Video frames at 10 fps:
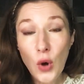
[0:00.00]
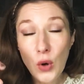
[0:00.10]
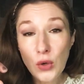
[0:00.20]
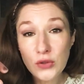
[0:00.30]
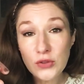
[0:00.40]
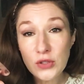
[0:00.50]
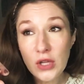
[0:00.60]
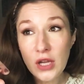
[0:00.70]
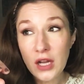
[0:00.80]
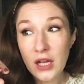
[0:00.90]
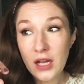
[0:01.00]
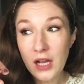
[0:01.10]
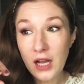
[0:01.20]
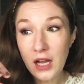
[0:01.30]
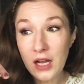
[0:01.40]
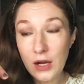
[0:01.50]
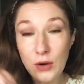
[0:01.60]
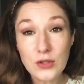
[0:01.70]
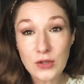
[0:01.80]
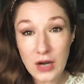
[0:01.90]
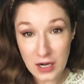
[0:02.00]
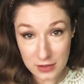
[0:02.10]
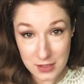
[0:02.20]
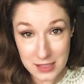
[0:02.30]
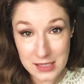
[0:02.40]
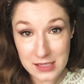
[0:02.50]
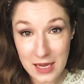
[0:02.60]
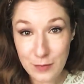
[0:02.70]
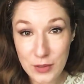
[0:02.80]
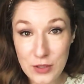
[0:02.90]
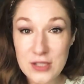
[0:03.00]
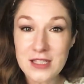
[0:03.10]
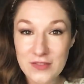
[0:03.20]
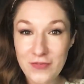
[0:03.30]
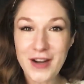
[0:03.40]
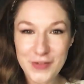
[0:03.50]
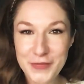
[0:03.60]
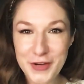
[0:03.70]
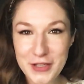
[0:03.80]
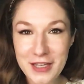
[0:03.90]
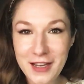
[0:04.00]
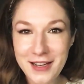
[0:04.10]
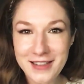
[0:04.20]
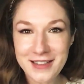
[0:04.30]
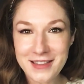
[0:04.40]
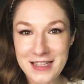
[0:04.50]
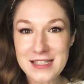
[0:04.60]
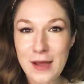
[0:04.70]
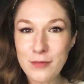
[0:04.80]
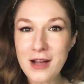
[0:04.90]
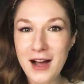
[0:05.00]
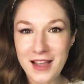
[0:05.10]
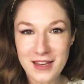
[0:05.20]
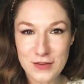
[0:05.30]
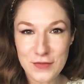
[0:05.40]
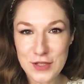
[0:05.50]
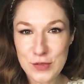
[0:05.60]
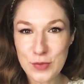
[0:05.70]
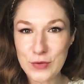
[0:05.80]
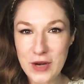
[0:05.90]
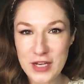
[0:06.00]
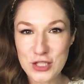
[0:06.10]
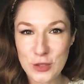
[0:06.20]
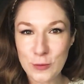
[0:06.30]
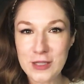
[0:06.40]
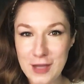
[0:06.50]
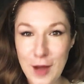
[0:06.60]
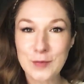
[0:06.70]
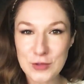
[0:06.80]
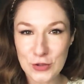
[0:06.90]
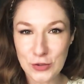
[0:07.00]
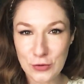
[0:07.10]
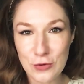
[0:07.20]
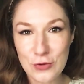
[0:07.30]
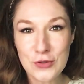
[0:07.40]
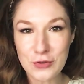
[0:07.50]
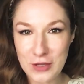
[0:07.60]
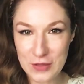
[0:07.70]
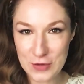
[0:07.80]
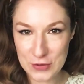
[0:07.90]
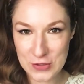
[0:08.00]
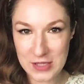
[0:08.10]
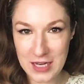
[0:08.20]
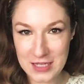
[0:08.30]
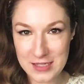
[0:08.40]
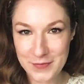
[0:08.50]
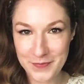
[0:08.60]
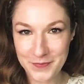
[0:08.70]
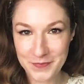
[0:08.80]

on uh, on your artist's date because it's very very likely that some kind of inspiration will come to you during those states